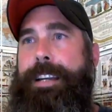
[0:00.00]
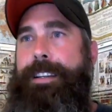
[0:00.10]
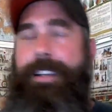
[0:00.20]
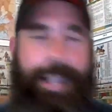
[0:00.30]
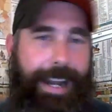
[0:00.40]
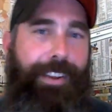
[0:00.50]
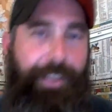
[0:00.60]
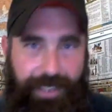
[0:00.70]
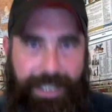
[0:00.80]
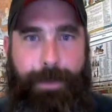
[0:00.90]
Get out of the
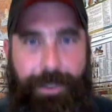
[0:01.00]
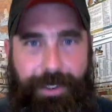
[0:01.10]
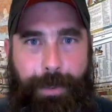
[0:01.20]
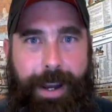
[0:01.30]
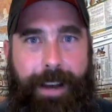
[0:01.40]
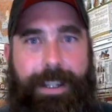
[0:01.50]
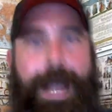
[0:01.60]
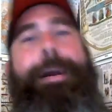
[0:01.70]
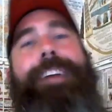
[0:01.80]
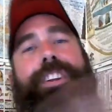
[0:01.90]
city once in a while.
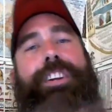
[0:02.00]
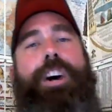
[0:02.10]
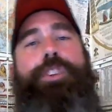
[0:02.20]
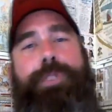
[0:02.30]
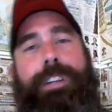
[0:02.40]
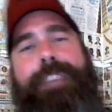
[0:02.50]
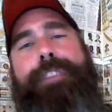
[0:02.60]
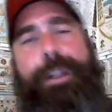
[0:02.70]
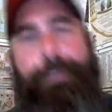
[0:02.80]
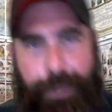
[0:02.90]
Come out to the country. Live
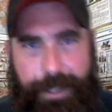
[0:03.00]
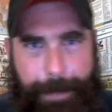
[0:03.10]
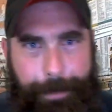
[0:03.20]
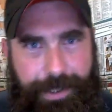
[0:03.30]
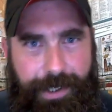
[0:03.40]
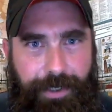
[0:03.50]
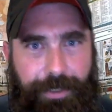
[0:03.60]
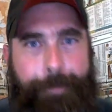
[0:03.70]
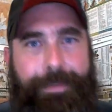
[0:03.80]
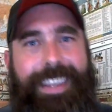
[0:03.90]
here for a couple years.